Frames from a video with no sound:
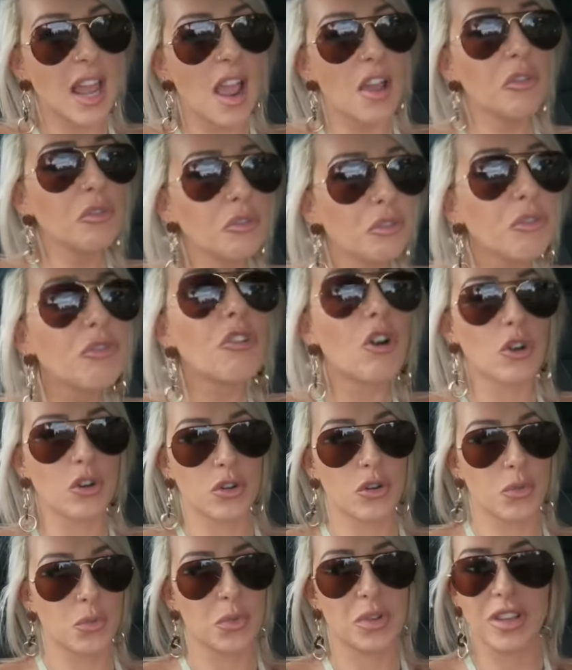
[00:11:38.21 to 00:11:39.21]
How
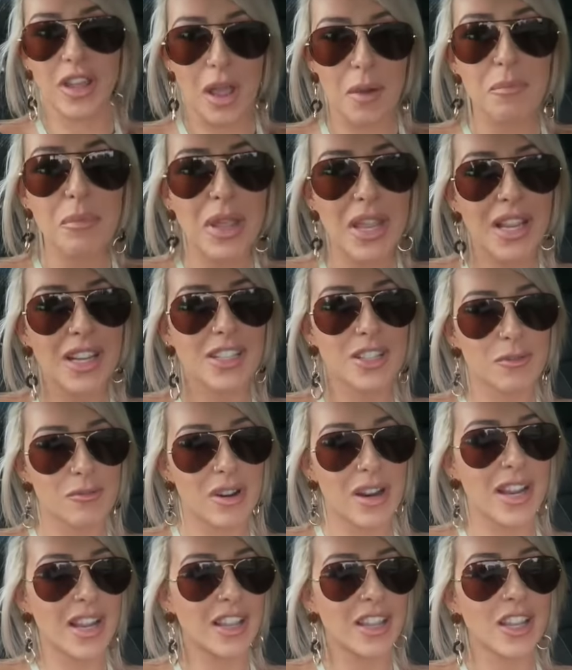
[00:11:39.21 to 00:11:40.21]
fun will that be to
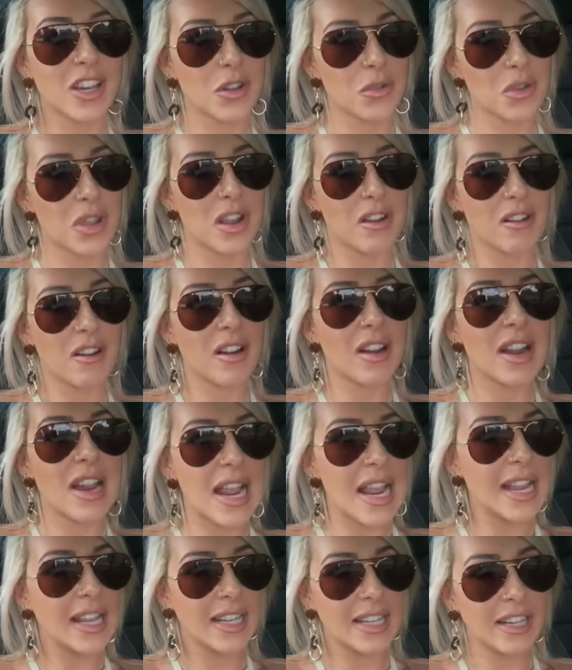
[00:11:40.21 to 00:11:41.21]
ring in the new year
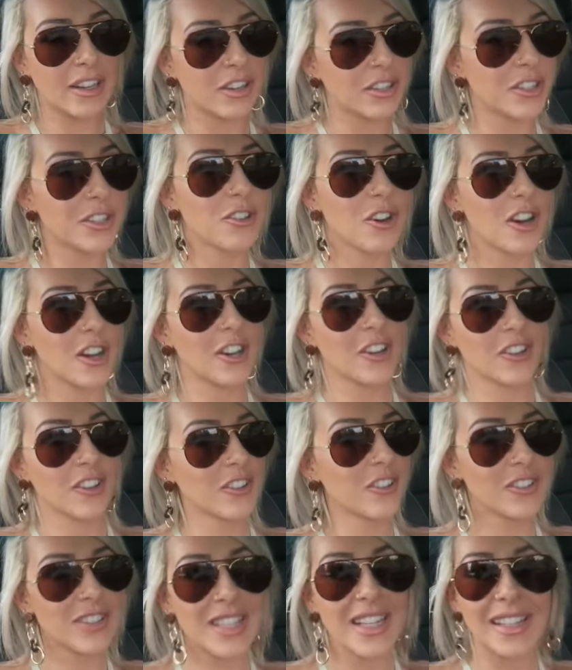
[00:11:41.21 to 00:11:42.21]
in Australia or
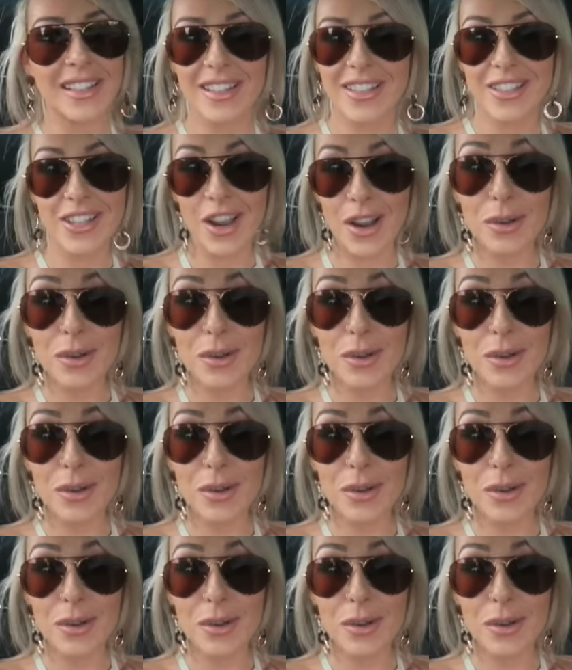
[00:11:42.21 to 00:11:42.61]
New Zealand?